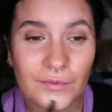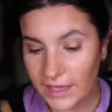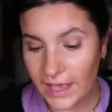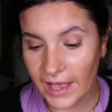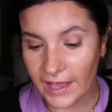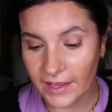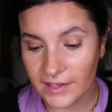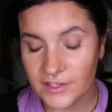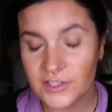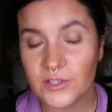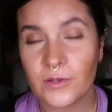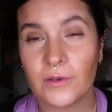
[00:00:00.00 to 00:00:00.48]

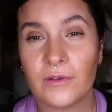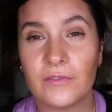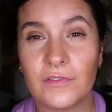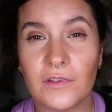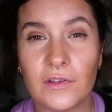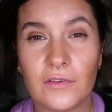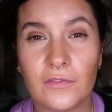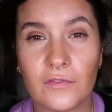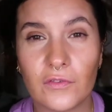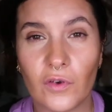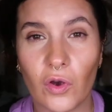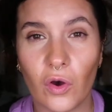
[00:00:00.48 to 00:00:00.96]
Yeah, so if
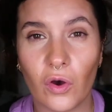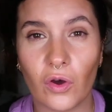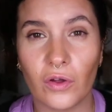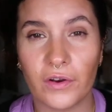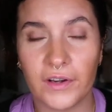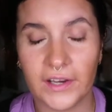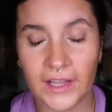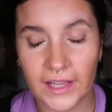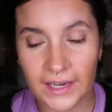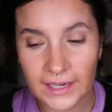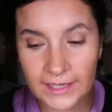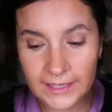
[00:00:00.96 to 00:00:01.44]
you've gone
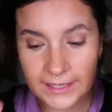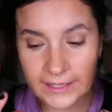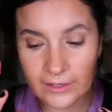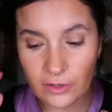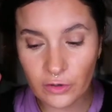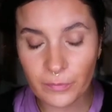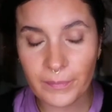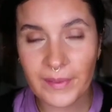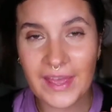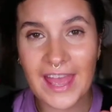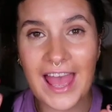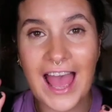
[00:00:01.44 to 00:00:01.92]
a
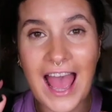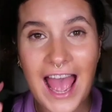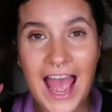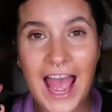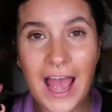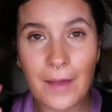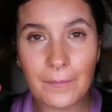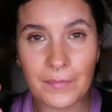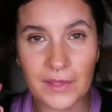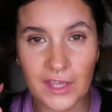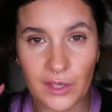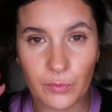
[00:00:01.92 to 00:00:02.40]
little bit
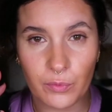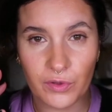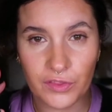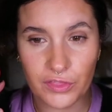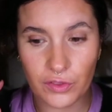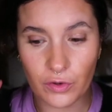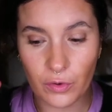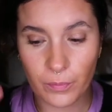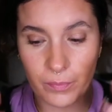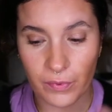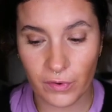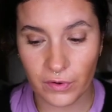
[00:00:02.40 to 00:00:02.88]
happy with
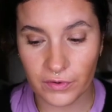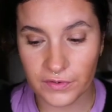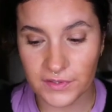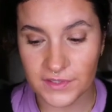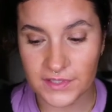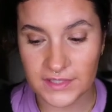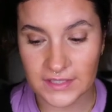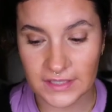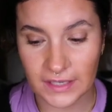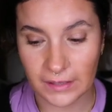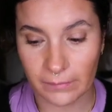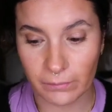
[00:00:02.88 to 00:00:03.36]
your
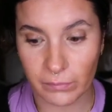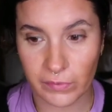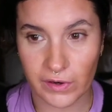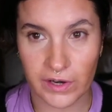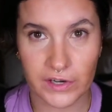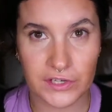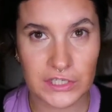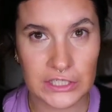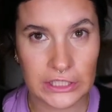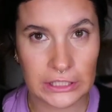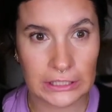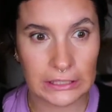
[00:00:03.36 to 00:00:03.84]
bronzing
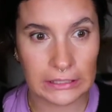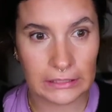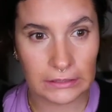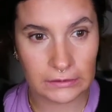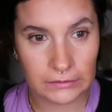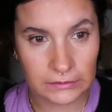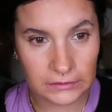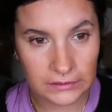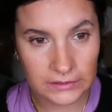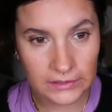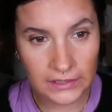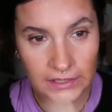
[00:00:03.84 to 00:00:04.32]
brush, you're like,
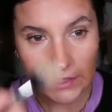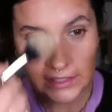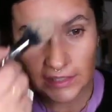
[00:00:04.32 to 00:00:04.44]
oh,